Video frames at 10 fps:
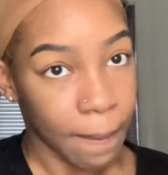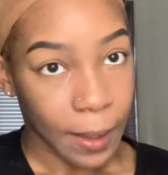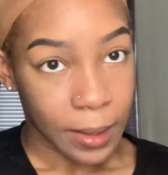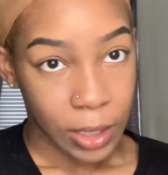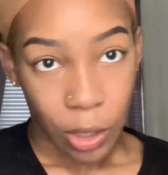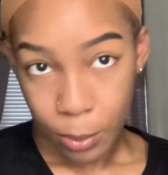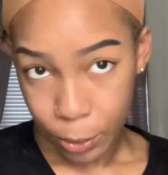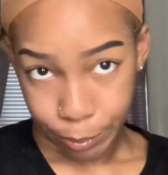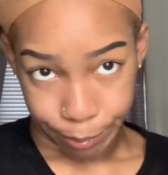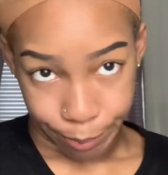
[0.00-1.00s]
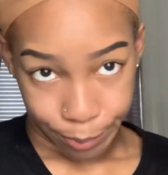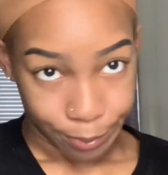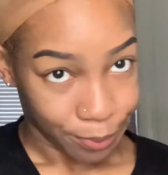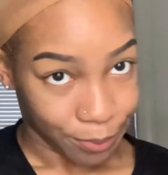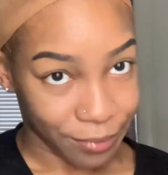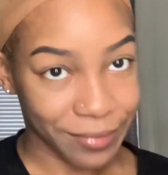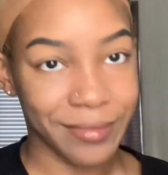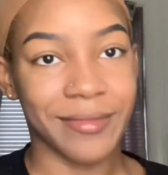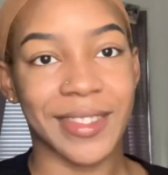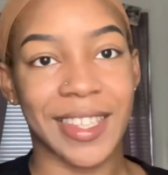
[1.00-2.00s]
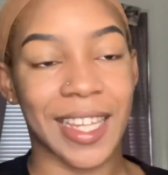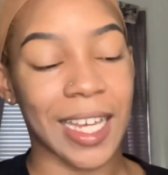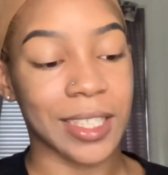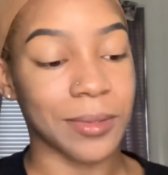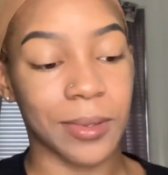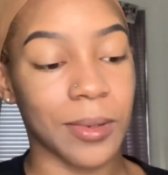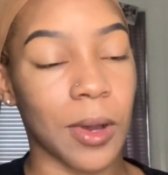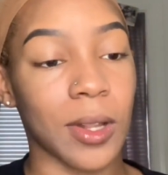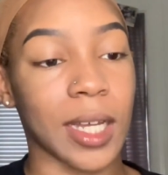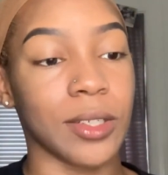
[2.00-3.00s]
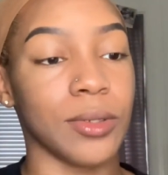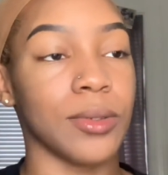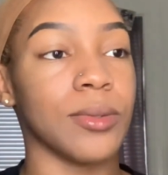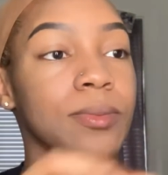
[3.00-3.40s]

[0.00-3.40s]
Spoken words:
So boom. That's all I do.